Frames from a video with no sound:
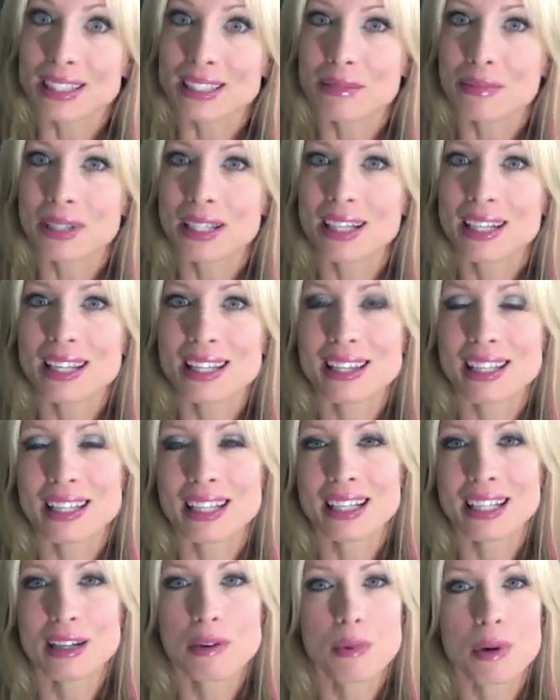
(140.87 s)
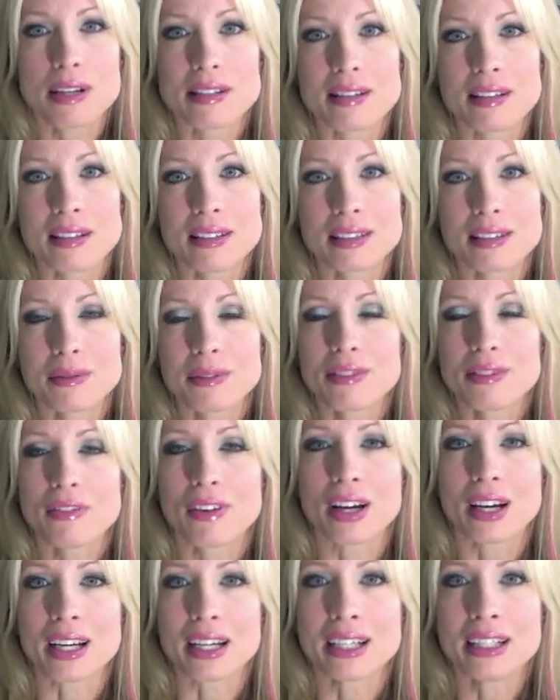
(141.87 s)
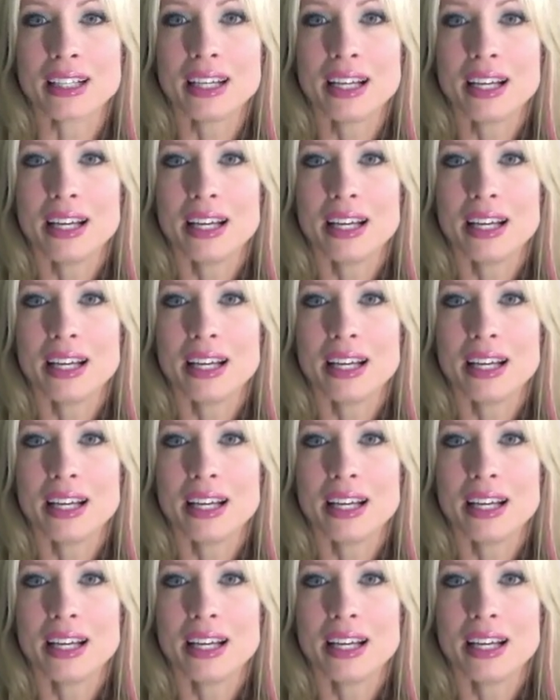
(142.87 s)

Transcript: it to be anything, and it wasn't. It was fine.